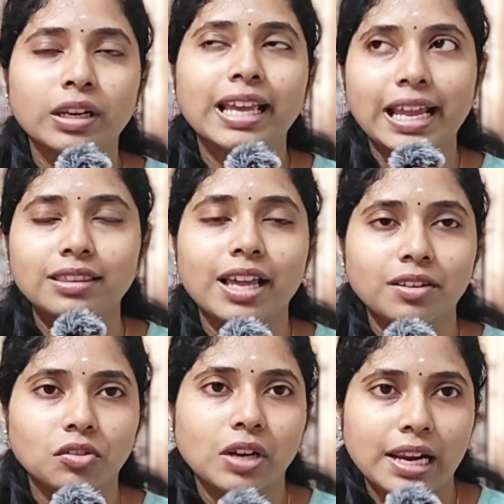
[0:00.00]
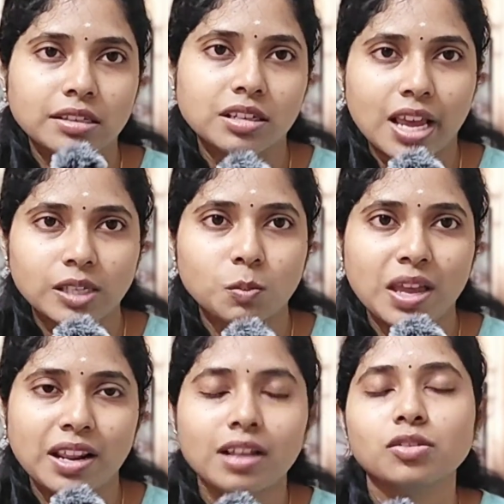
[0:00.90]
get that realistic
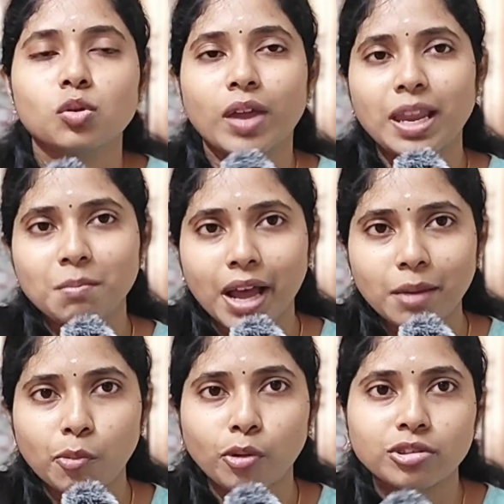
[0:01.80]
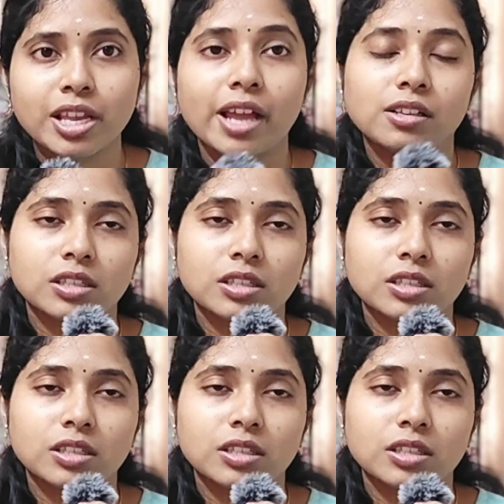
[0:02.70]
experience, you can buy bone set,